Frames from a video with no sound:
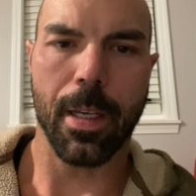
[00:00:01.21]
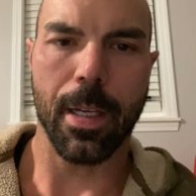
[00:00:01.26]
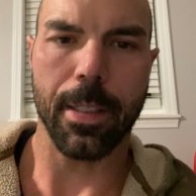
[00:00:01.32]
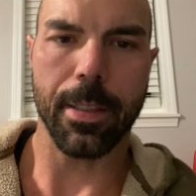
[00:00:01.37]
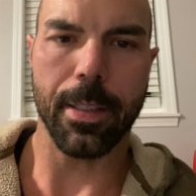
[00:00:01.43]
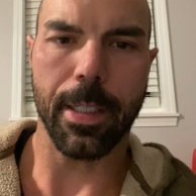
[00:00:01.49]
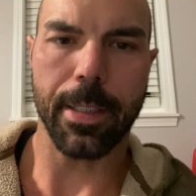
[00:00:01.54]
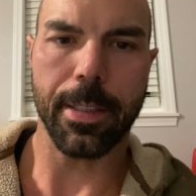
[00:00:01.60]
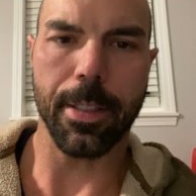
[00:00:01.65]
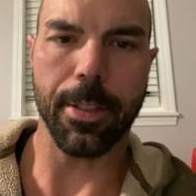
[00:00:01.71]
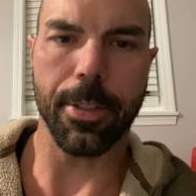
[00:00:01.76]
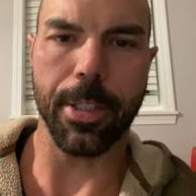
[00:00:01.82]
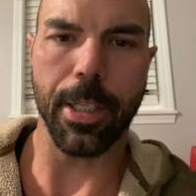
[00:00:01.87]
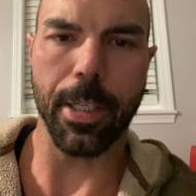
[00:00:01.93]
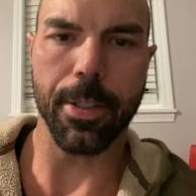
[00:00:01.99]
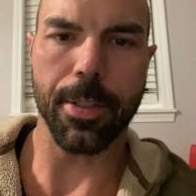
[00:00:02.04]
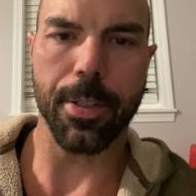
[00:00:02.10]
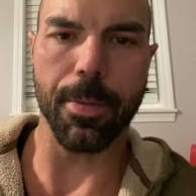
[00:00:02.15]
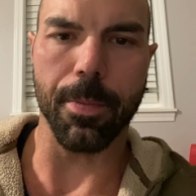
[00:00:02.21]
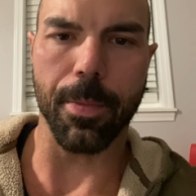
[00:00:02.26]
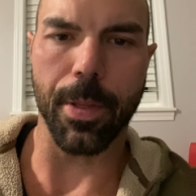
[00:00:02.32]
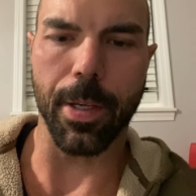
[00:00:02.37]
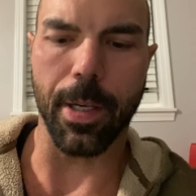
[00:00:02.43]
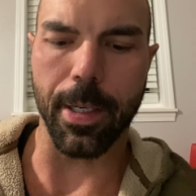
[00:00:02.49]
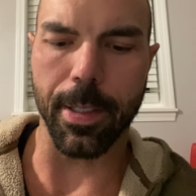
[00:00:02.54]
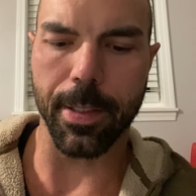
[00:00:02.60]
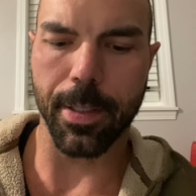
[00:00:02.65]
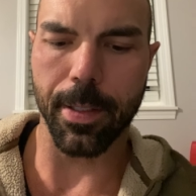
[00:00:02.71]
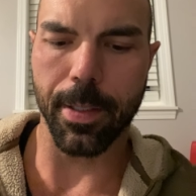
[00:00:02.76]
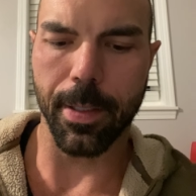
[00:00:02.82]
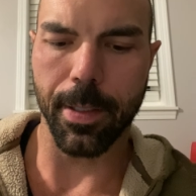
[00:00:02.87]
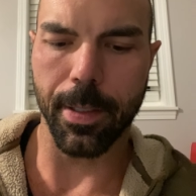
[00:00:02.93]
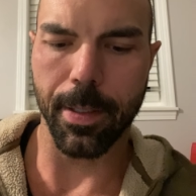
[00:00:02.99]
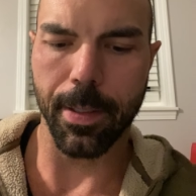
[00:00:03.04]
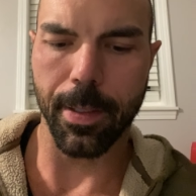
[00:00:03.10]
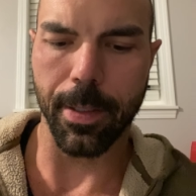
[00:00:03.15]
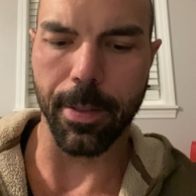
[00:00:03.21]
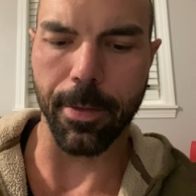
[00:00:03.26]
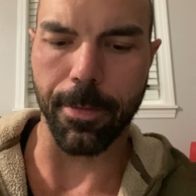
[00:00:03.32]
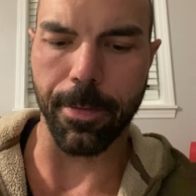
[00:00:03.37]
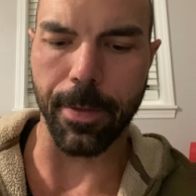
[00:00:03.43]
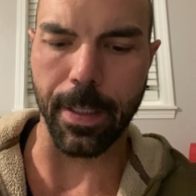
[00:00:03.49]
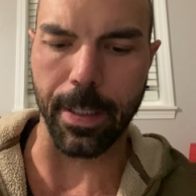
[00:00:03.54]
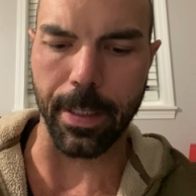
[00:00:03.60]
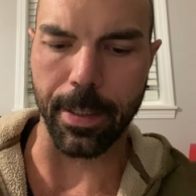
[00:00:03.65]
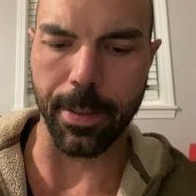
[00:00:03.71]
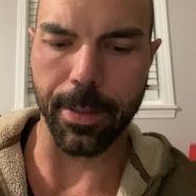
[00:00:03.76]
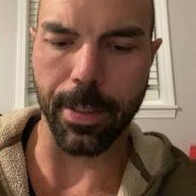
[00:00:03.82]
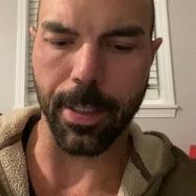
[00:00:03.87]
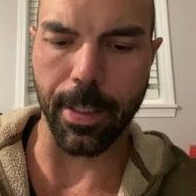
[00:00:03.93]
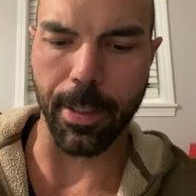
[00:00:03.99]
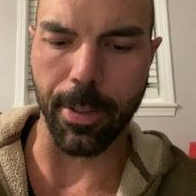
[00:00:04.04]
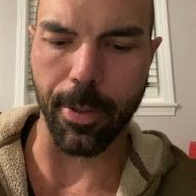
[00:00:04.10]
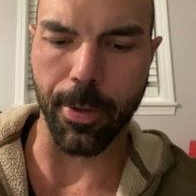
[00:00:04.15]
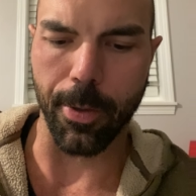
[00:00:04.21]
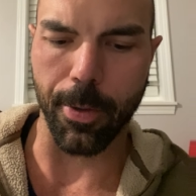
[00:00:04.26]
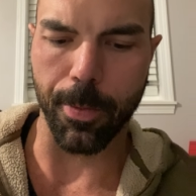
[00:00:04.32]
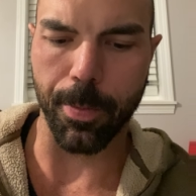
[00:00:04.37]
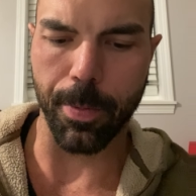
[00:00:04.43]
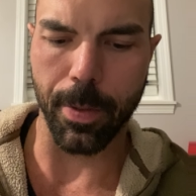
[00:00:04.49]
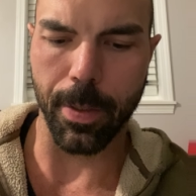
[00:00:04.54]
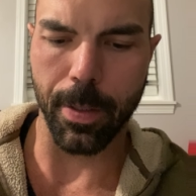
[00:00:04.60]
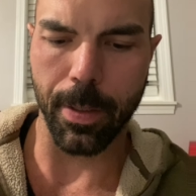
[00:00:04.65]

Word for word: I'd like to share some thoughts and feelings that I hope